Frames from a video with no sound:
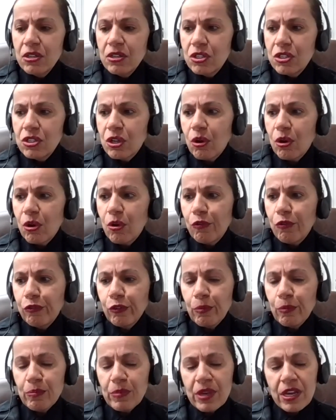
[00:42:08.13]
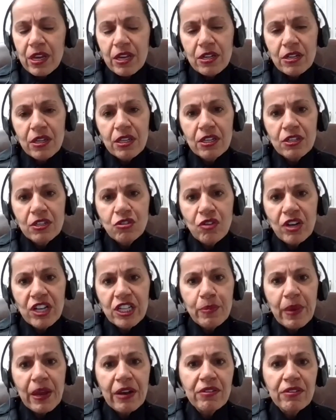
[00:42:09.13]
So for me, the
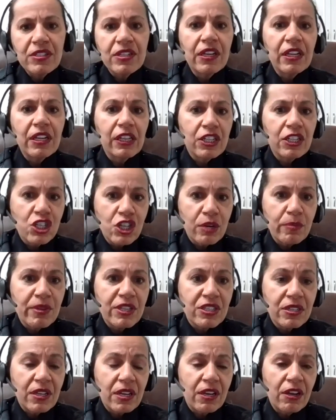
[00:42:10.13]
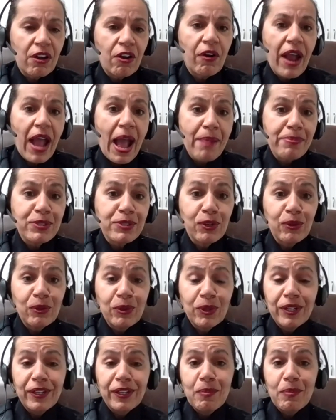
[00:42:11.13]
transparency and legitimacy are
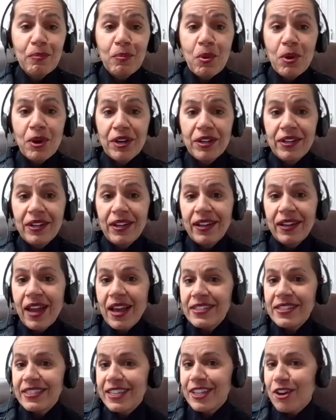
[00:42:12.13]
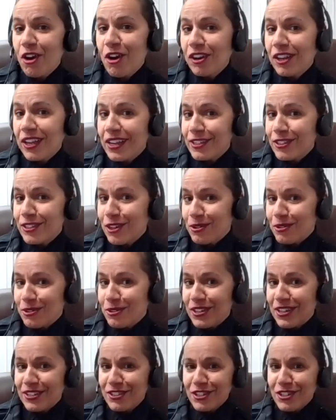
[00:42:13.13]
absolutely important. And I see our guest
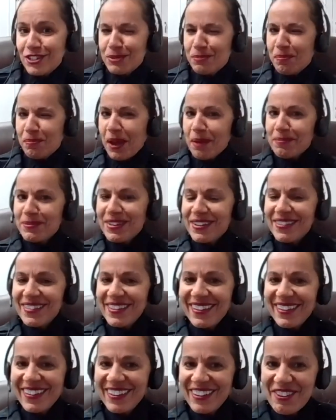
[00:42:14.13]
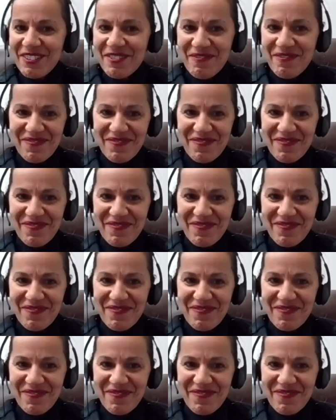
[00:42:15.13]
host has just popped in there.